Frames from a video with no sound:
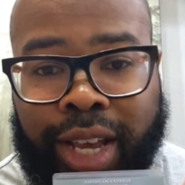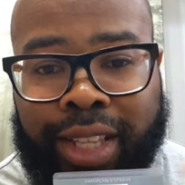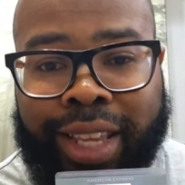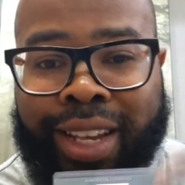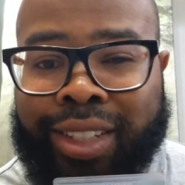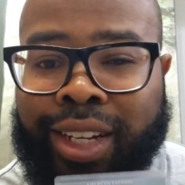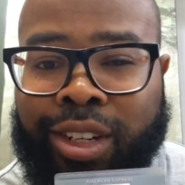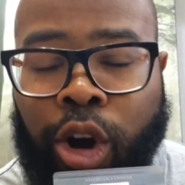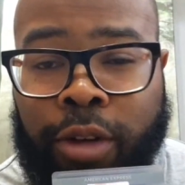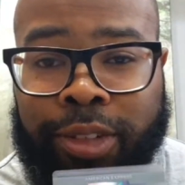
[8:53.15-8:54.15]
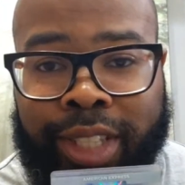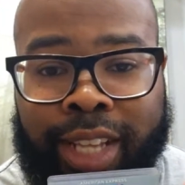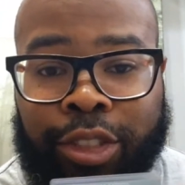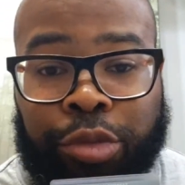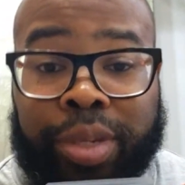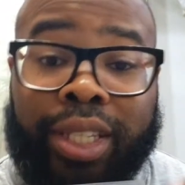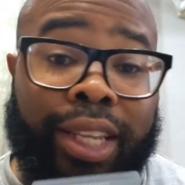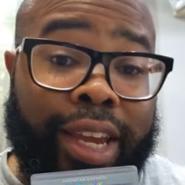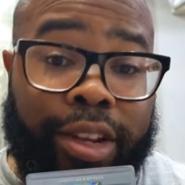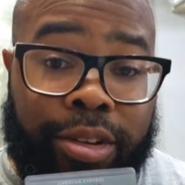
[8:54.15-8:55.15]
They offered that to me
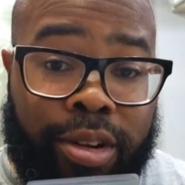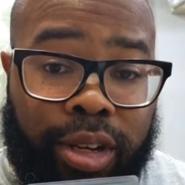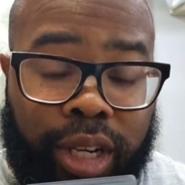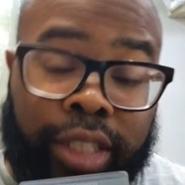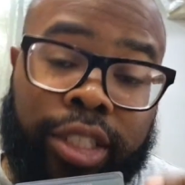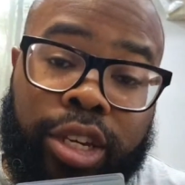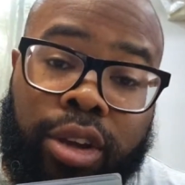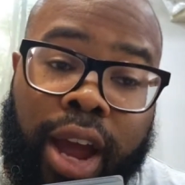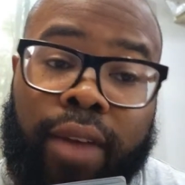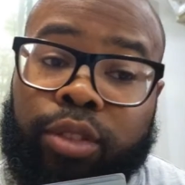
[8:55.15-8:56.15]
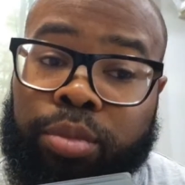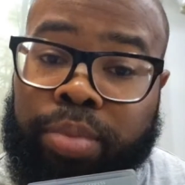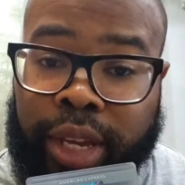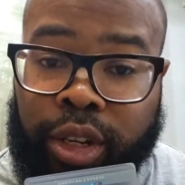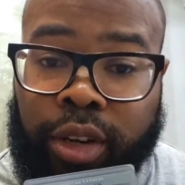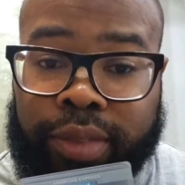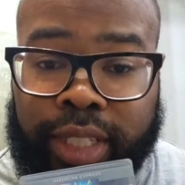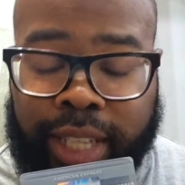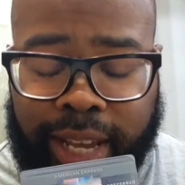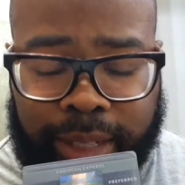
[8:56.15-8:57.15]
later, a year after paying off the
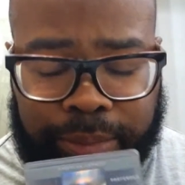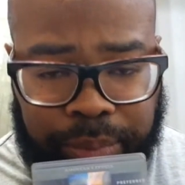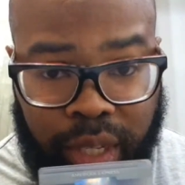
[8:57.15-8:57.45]
debt.